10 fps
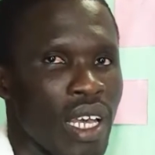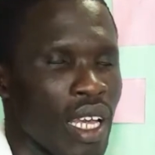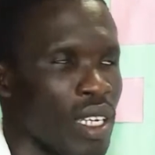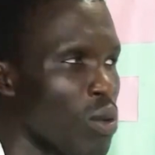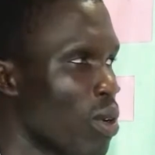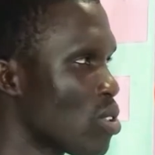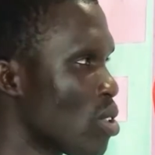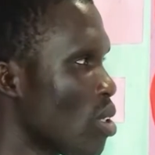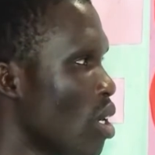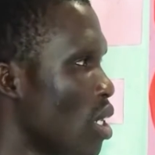any
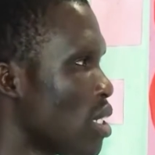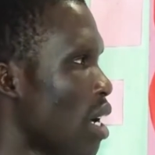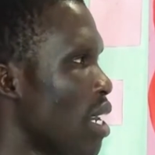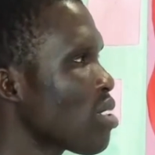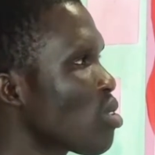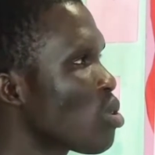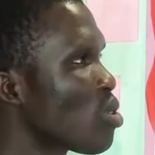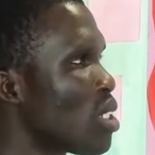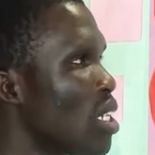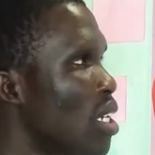question. Now let's go
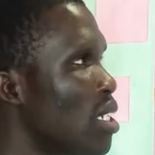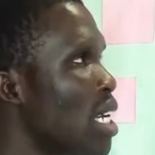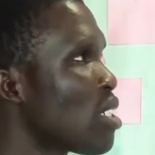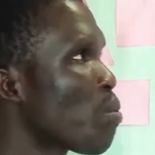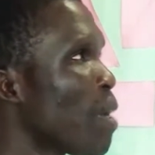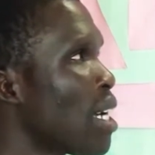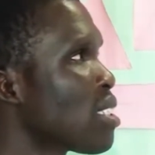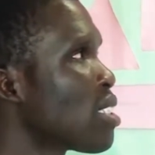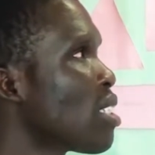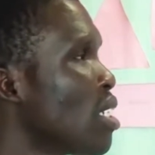to the next
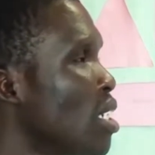part.